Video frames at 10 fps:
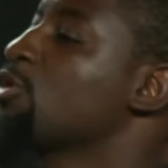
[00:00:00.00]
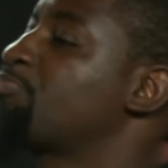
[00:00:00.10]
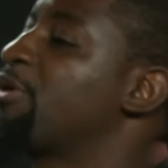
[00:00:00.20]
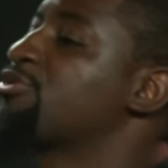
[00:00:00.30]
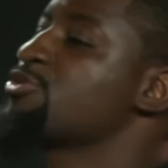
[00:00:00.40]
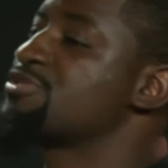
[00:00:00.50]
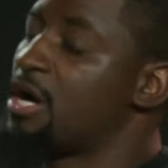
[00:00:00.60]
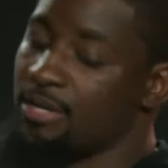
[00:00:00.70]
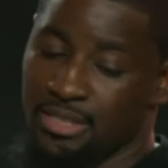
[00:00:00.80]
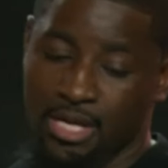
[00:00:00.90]
spiritual
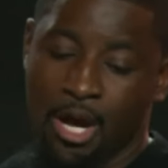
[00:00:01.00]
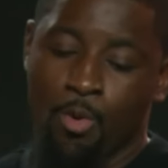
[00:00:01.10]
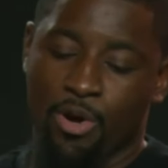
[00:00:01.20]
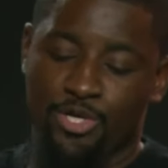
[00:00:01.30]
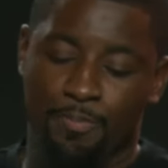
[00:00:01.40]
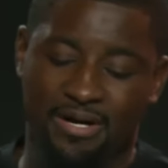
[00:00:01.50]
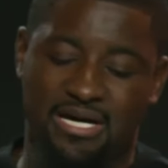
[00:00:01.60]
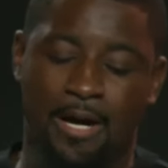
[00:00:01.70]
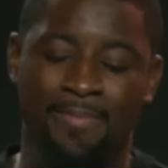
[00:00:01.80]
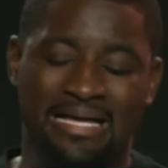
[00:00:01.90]
journey where you
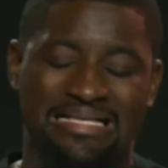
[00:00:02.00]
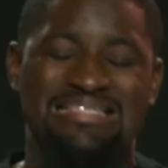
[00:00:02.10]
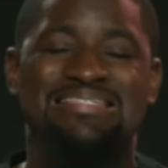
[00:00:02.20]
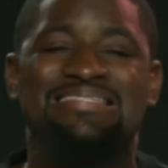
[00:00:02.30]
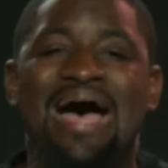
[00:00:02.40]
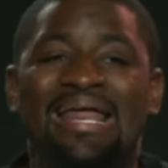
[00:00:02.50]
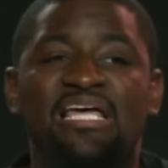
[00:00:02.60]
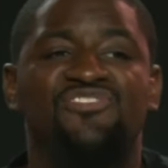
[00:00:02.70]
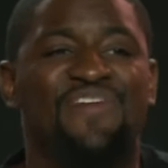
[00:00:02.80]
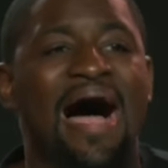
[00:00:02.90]
become
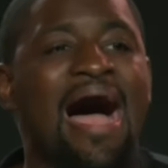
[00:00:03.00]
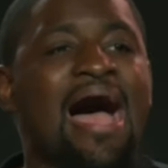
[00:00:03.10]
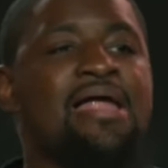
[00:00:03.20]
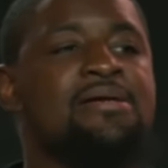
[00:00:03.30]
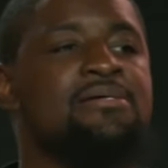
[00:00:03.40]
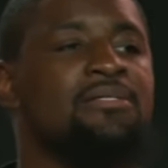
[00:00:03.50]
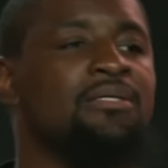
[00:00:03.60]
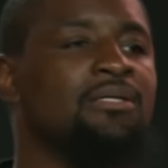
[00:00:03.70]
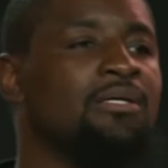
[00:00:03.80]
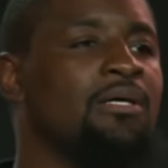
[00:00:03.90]
satisfied
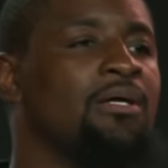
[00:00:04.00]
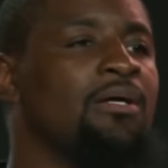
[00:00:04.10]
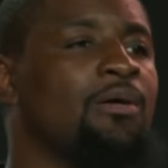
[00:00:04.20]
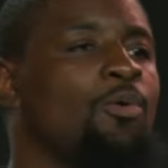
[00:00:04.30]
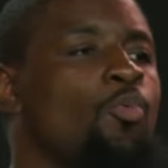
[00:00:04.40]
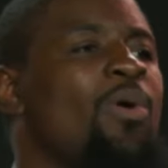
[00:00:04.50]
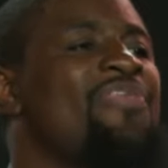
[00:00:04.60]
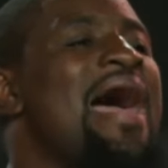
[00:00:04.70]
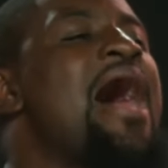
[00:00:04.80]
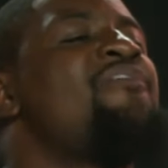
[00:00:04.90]
with
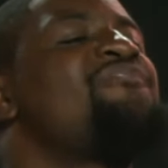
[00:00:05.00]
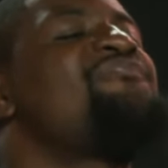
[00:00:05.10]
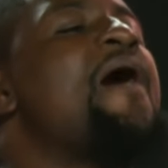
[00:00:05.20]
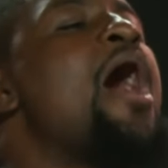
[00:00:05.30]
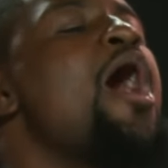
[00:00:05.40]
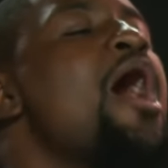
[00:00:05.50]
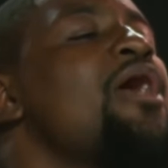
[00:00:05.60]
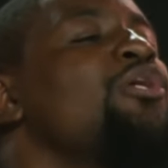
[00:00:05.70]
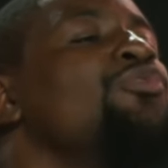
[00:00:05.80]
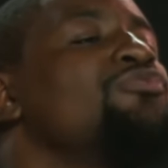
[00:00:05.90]
how far
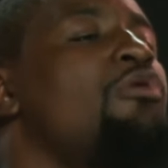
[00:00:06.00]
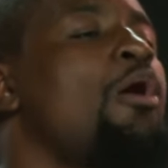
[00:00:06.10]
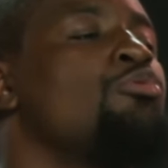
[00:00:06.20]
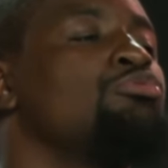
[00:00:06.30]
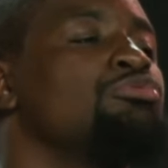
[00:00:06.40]
you've grown,